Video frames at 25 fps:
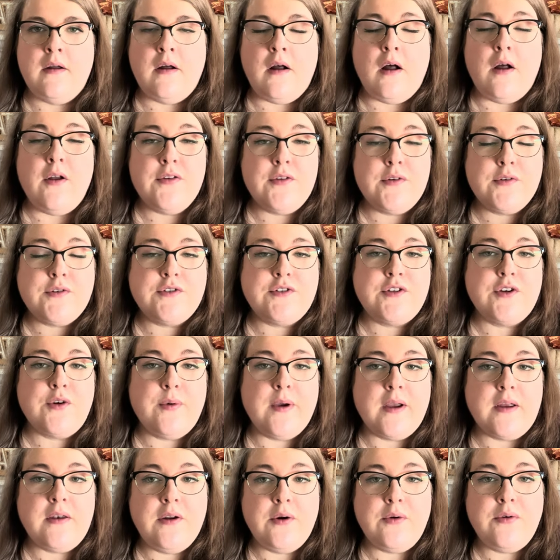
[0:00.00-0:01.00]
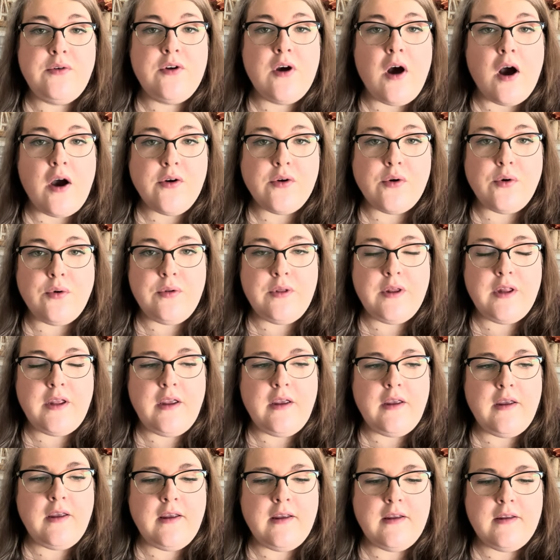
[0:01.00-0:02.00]
Also, just a quick note, not only
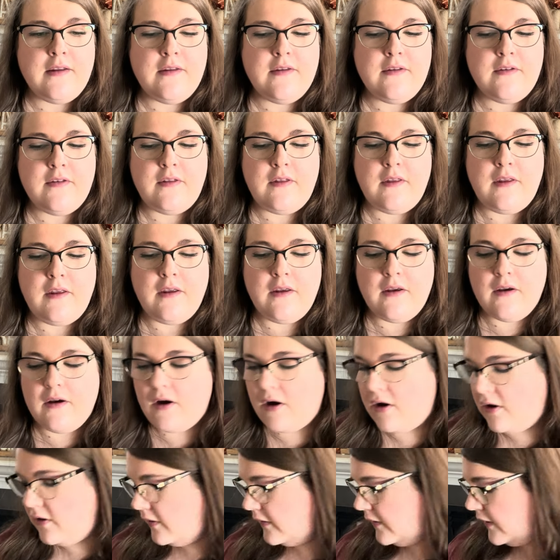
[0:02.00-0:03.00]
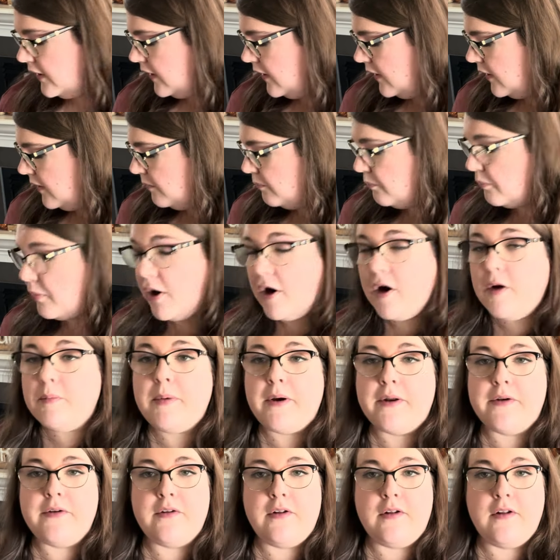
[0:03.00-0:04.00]
is the holiday bar
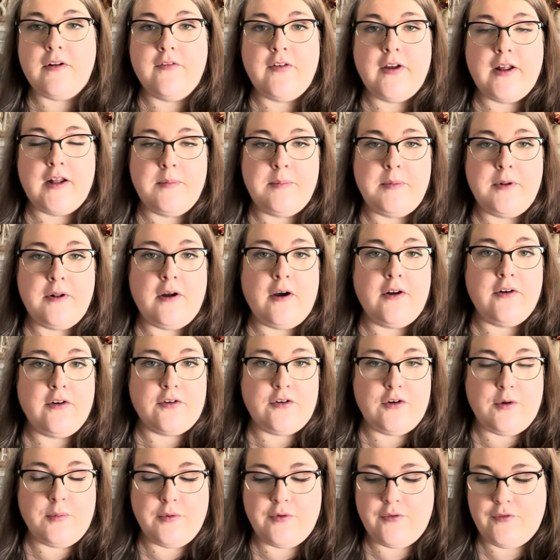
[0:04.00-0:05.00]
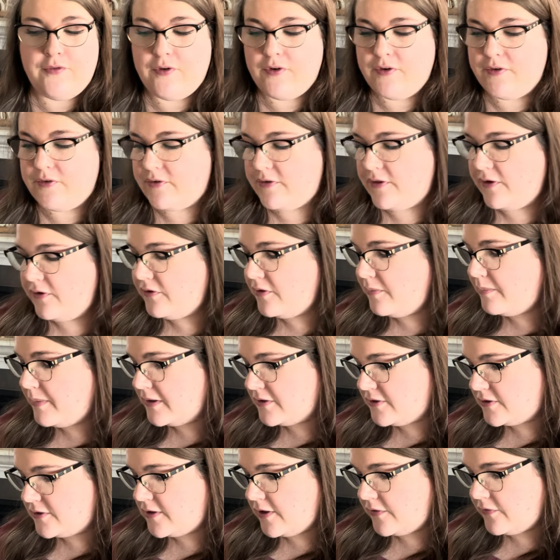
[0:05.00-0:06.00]
bundle available on October 1st, there's a
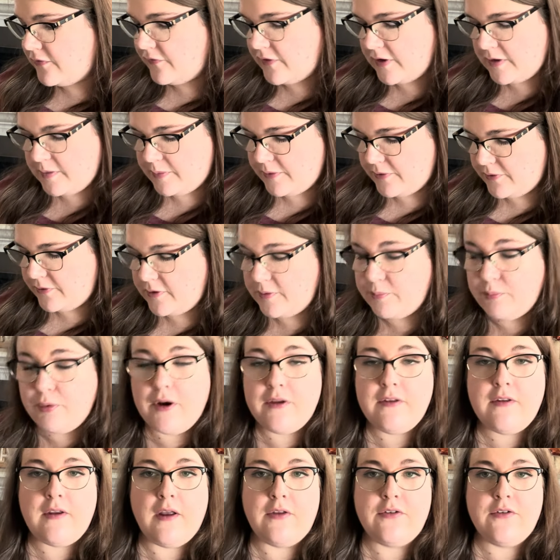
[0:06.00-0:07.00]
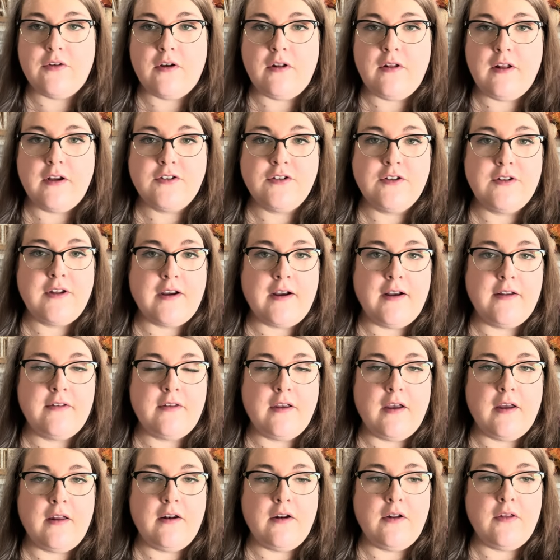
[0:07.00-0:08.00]
bunch of stuff available. So the breast cancer collection, like I
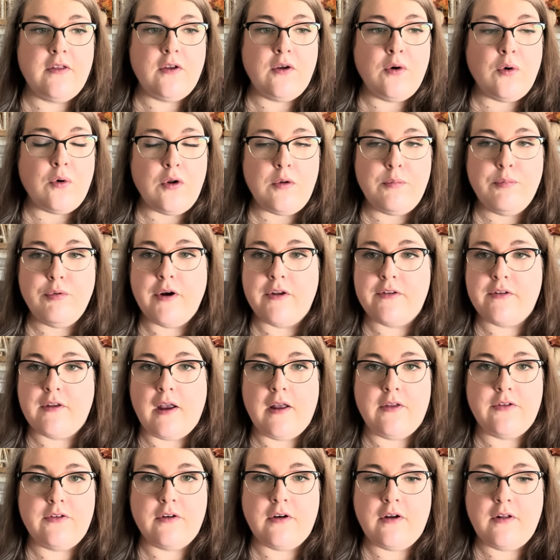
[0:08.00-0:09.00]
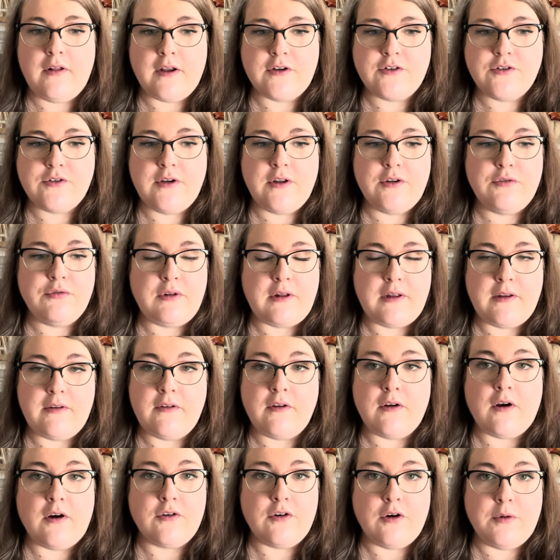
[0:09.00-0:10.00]
said, the whole breast cancer collection is
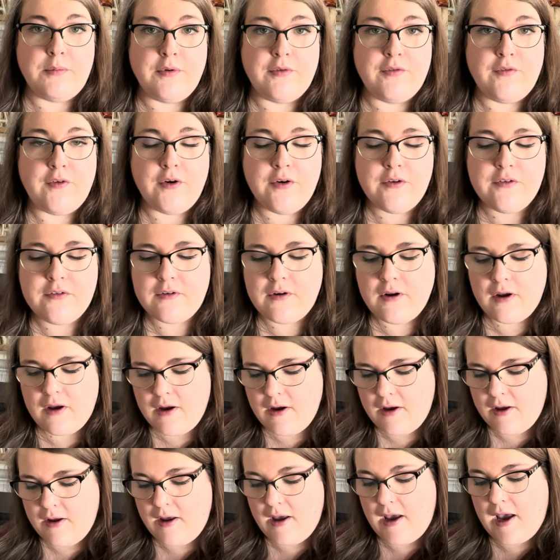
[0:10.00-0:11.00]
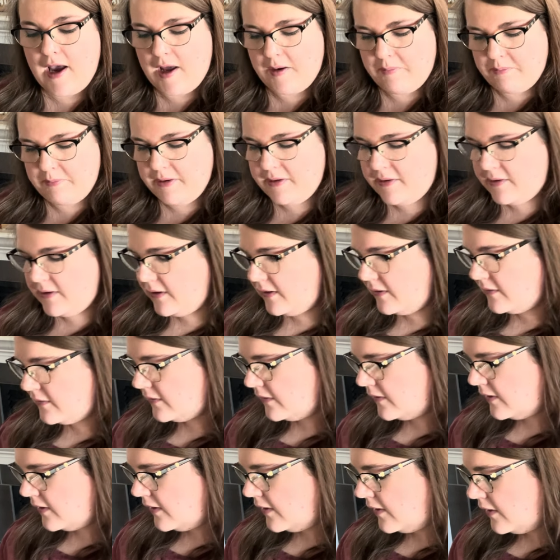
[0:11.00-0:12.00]
releasing October 1st at midnight,
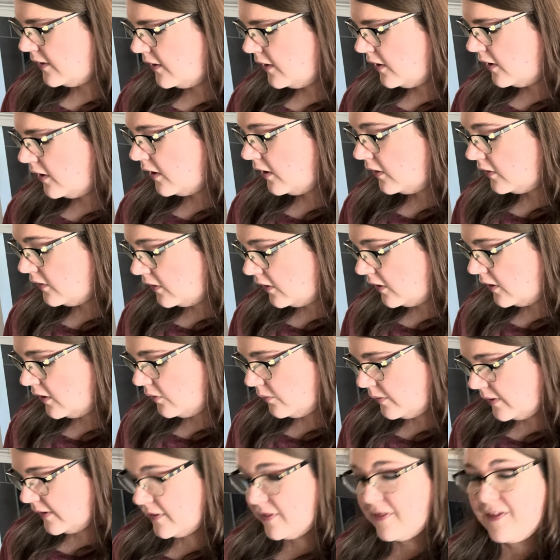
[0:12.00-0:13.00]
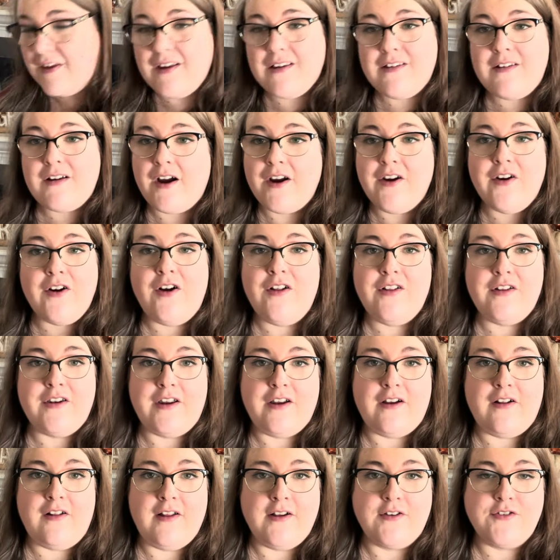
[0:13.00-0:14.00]
along with the entire holiday
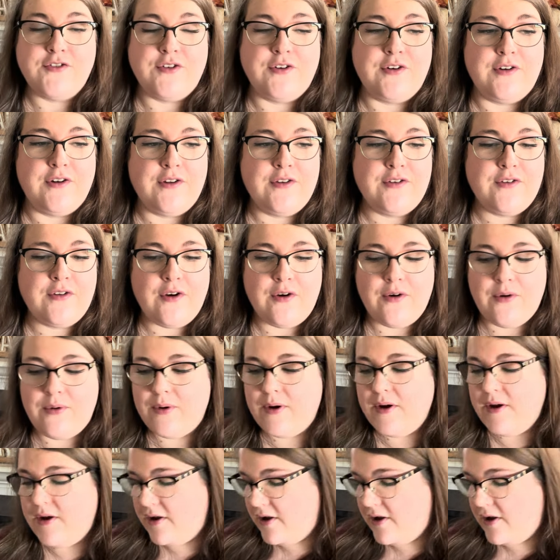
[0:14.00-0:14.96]
collection. So